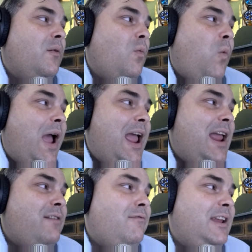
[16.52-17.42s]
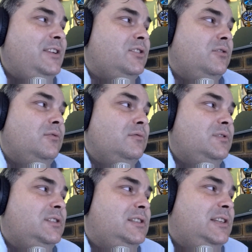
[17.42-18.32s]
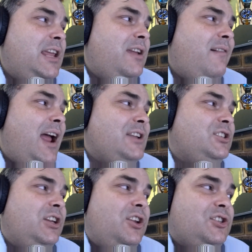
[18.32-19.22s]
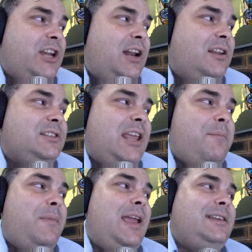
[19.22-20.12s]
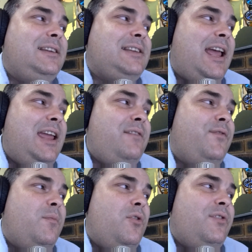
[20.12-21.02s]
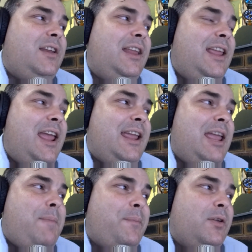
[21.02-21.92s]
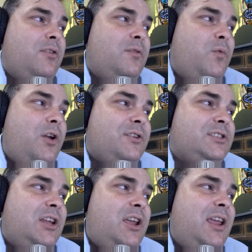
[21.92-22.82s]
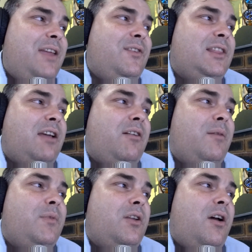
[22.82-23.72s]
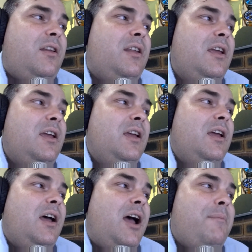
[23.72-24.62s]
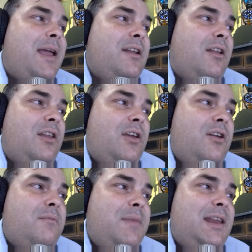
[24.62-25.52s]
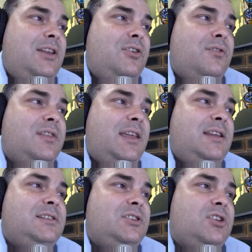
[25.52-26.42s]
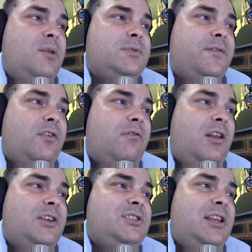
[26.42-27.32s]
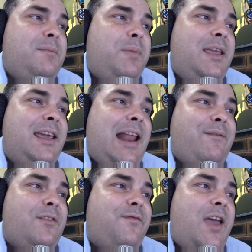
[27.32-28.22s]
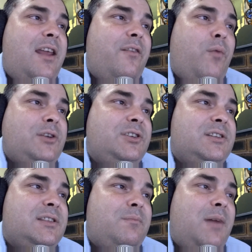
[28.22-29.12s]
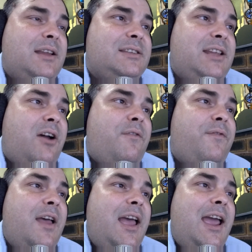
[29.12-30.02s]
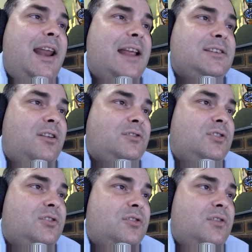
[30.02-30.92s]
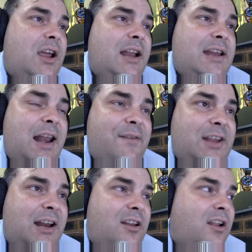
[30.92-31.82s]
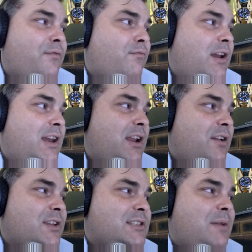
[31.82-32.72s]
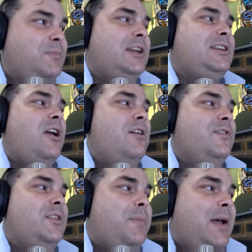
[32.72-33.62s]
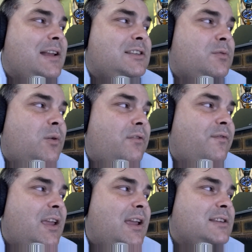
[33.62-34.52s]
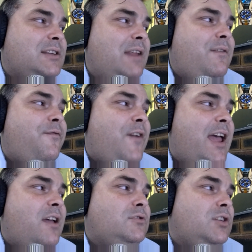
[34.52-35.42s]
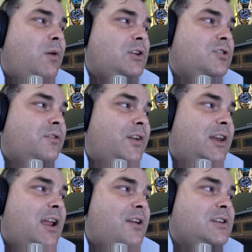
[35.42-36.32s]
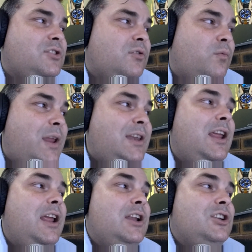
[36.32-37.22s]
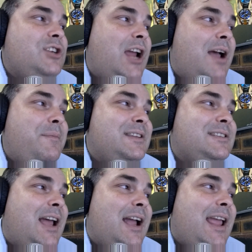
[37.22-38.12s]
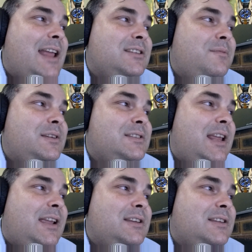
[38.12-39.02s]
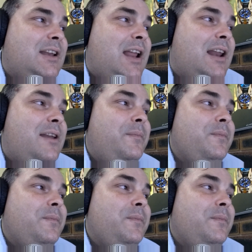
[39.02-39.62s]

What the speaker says: Wan Rezal. Dear Archie, your channel has kept me entertained for more than a year. Keep up the good work, sir. Even though I may not learn many new things in terms of horology, being an avid fan of watches myself and has a lot to do and have done a lot of reading on the subject over the past 12 years. I never fail to watch your videos as your wit, charm and sarcasm is second to none